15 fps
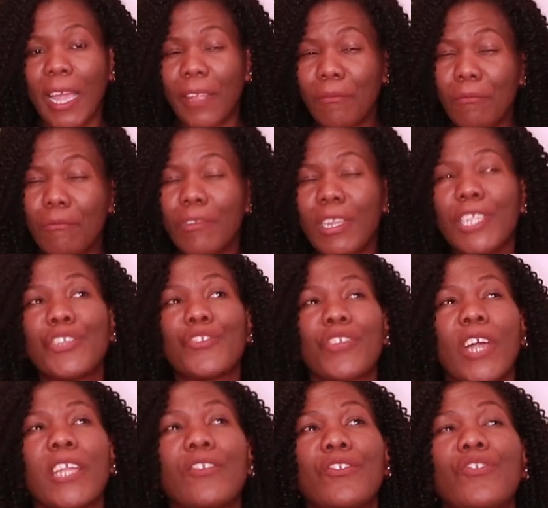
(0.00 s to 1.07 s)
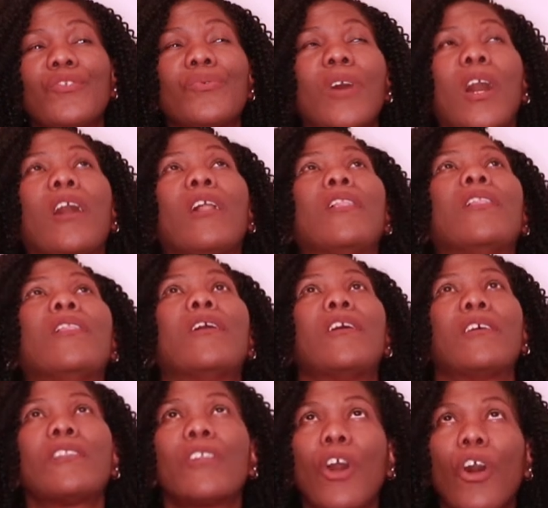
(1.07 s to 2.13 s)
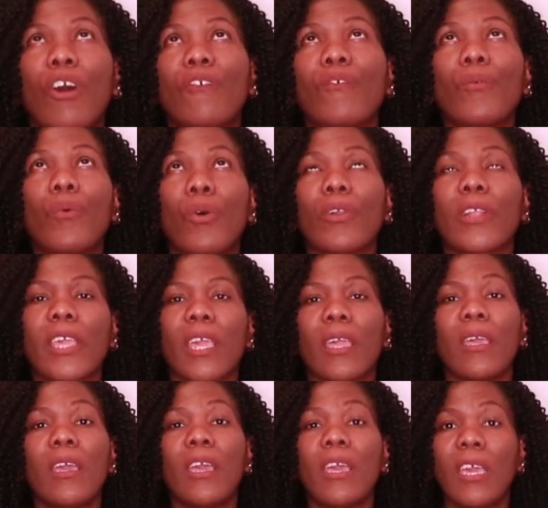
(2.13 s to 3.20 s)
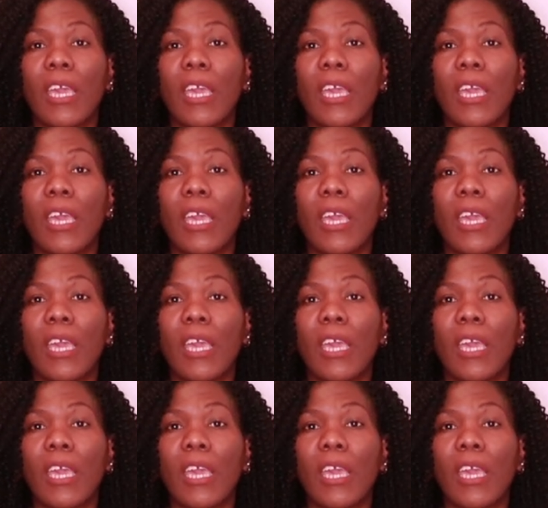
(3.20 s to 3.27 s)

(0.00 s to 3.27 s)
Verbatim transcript: I really try to do a lot of walking.